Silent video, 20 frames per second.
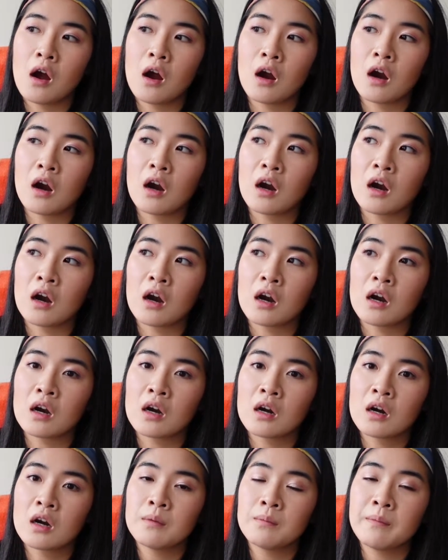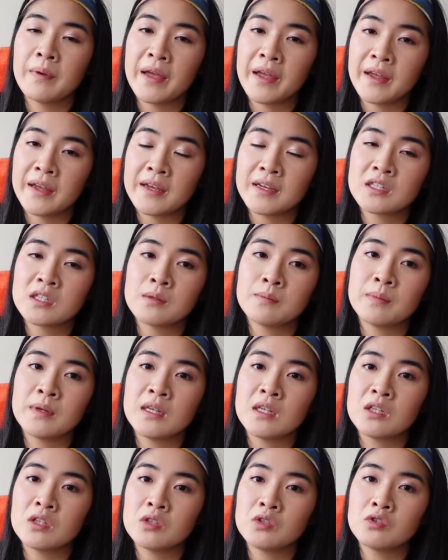are made to
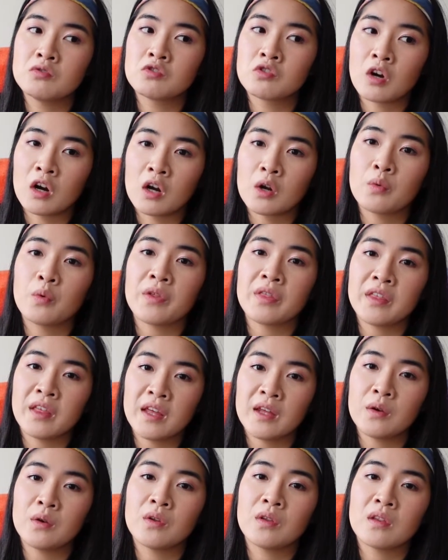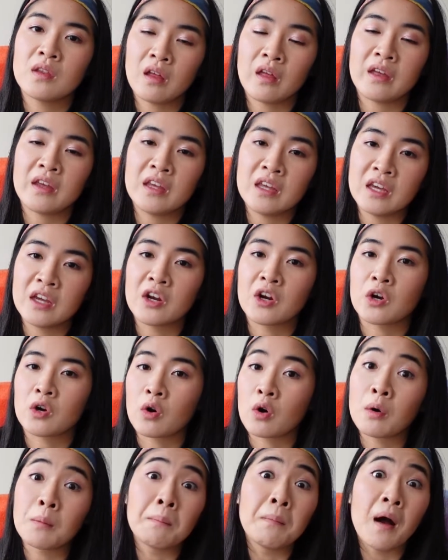be drunk within a year
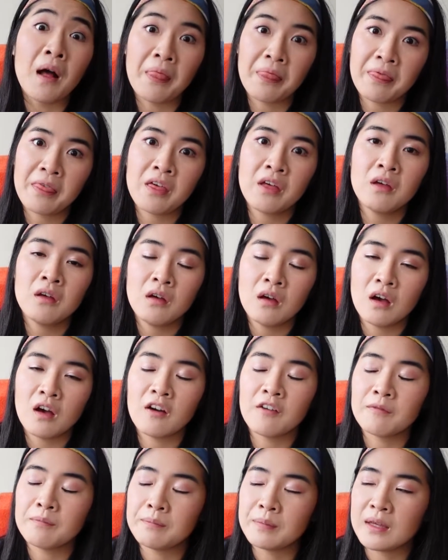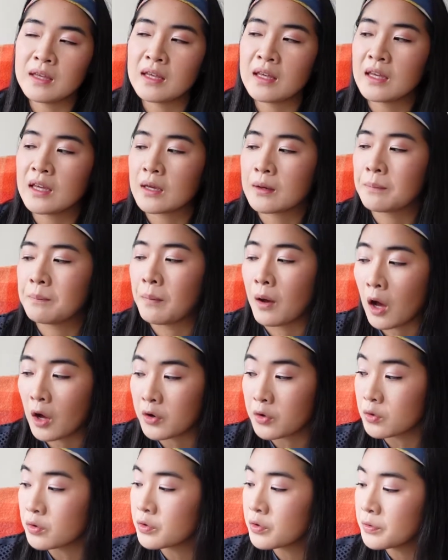or a month of being
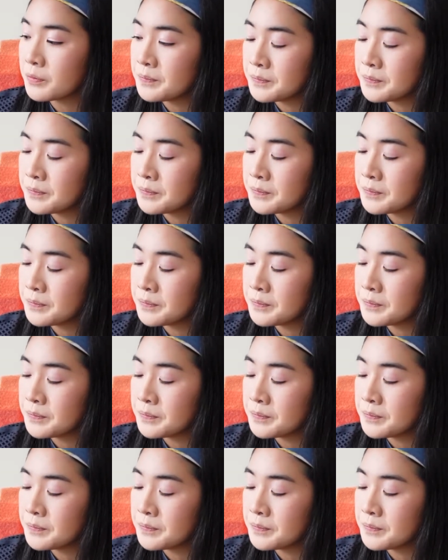bottled.